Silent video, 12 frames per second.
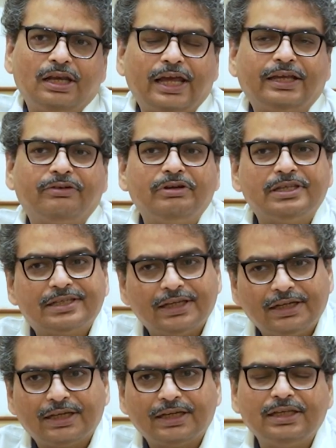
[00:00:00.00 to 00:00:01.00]
Like
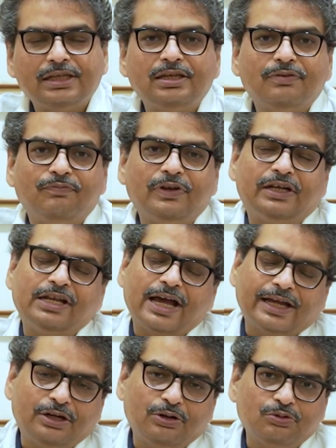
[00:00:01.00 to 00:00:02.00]
recently, we
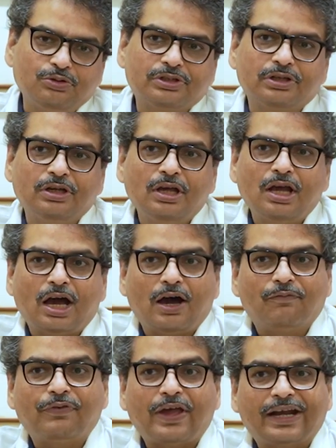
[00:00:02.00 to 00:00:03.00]
diagnosed
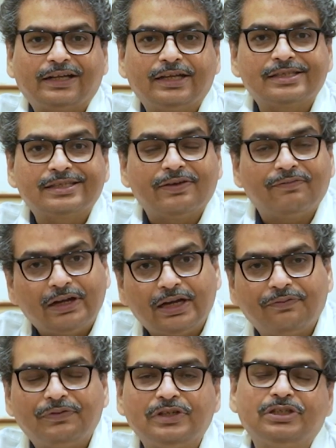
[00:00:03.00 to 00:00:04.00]
a factor 7
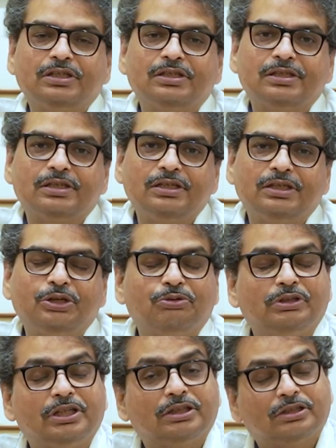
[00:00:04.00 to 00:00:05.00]
deficiency
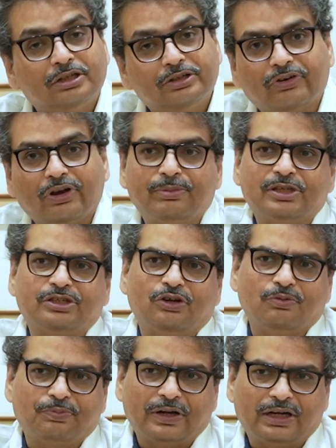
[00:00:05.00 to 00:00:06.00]
during the third
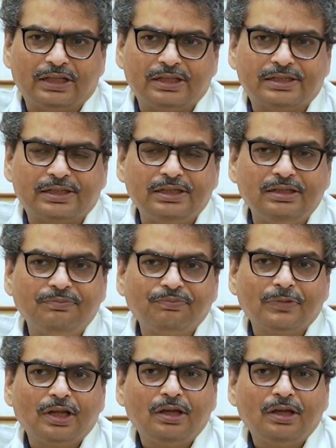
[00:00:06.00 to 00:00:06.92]
trimester of pregnancy.